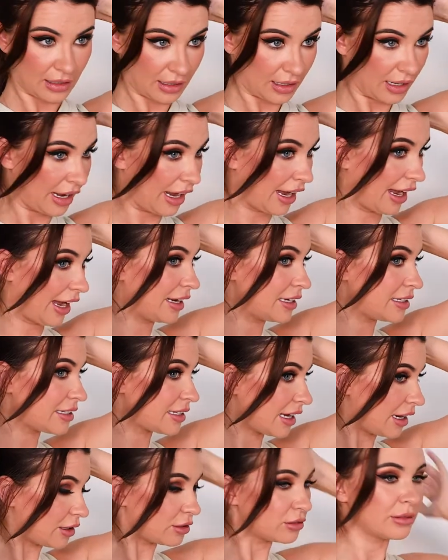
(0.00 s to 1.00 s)

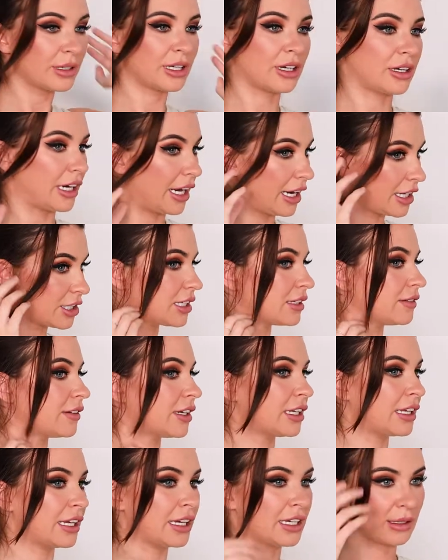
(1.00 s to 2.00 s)
And I actually
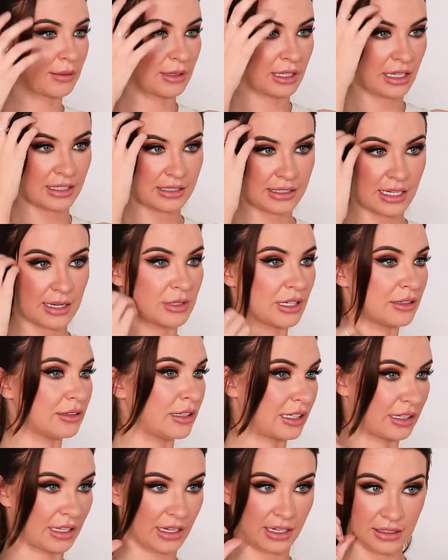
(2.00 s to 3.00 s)
really like the way that came down
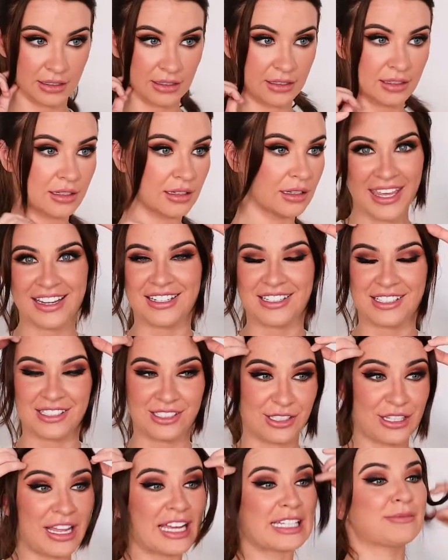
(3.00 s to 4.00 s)
like that.
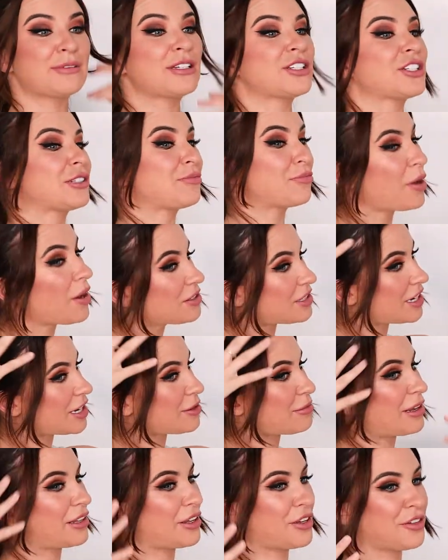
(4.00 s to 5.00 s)
So that's me just brought
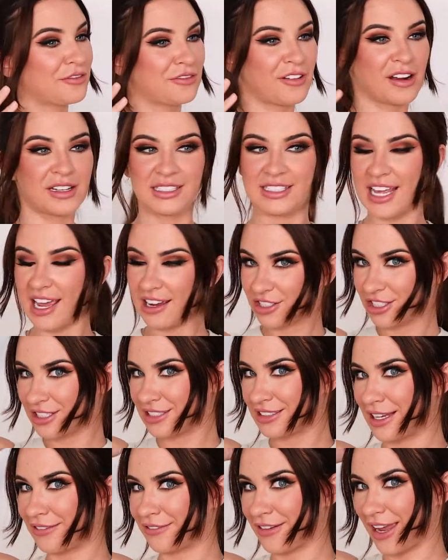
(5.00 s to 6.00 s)
down my little front
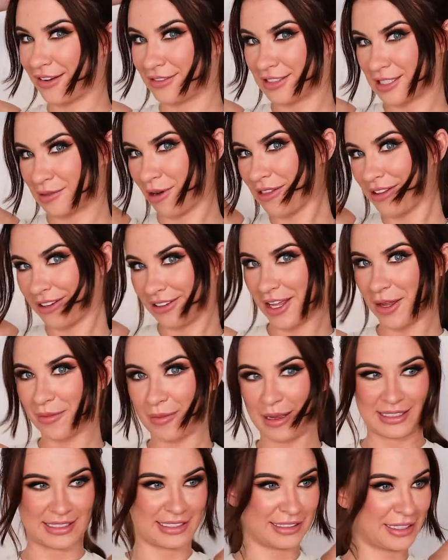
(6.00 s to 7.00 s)
sections. I've gave some other little
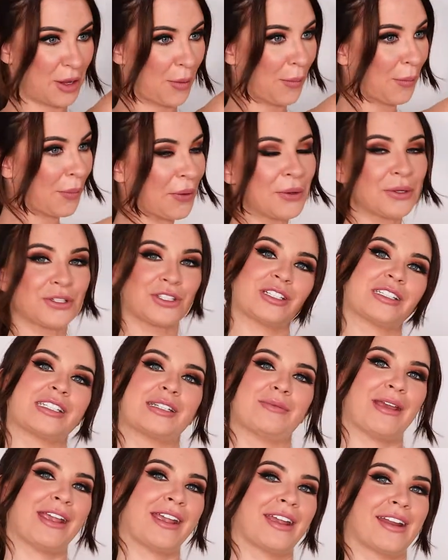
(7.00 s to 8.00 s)
bits a little pull just
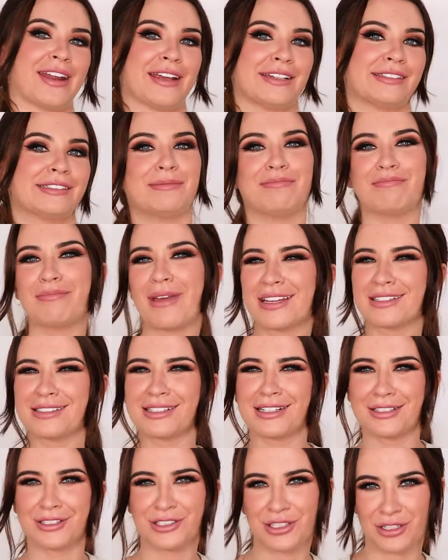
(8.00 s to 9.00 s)
to make it nice and
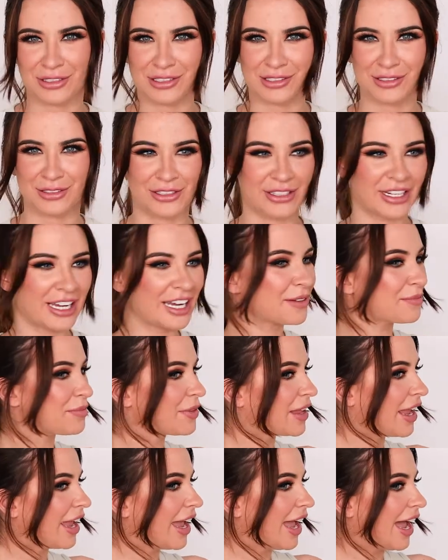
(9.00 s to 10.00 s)
messy and tousled looking.